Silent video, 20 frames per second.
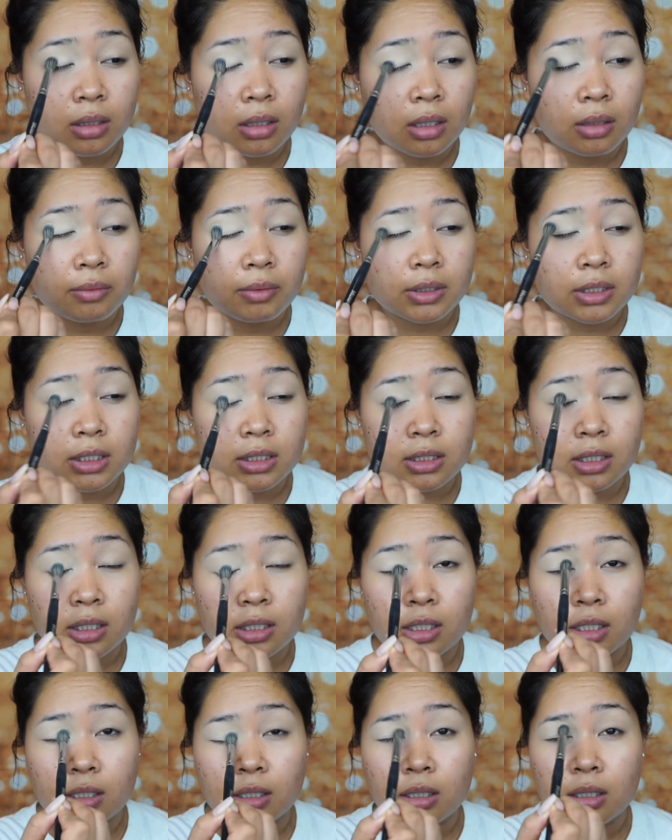And we're just
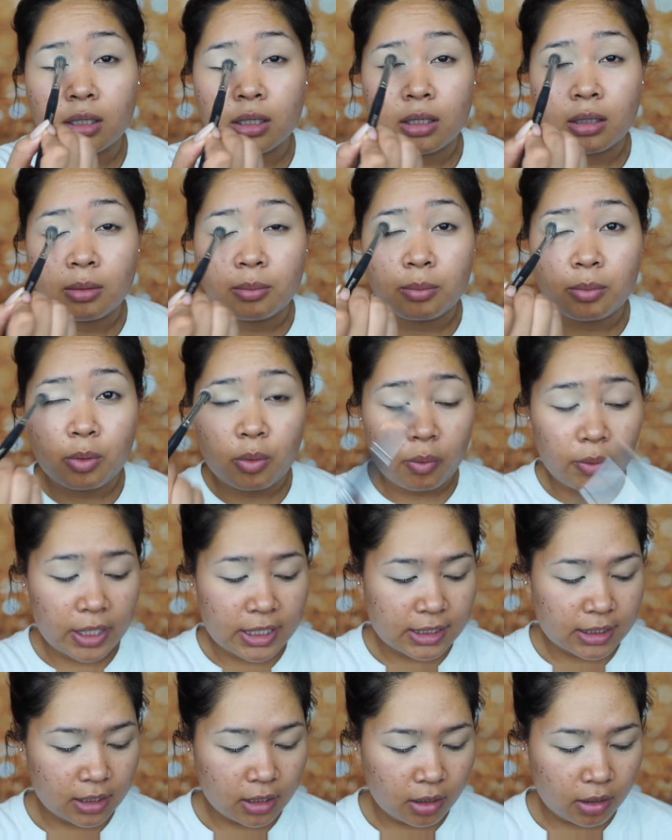gonna
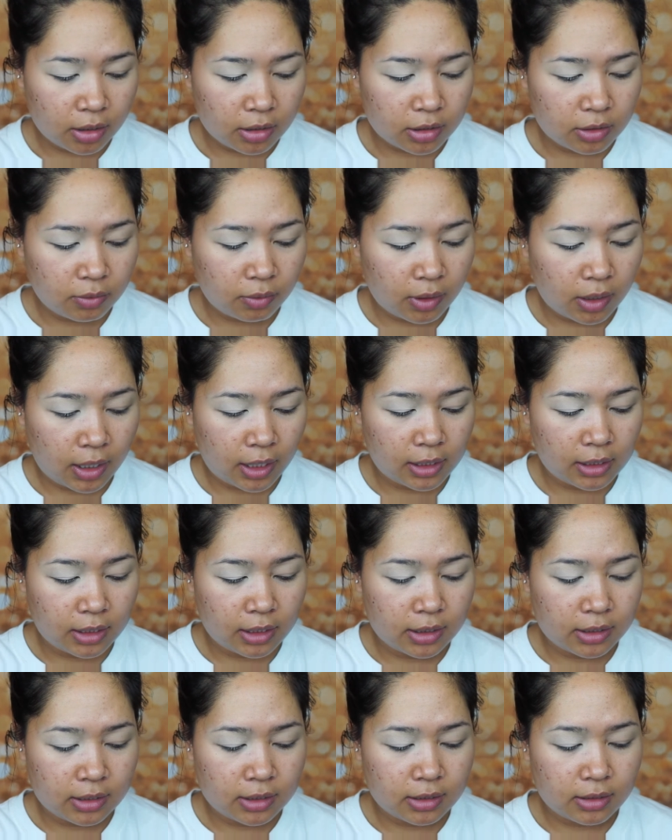press it onto our eyelids.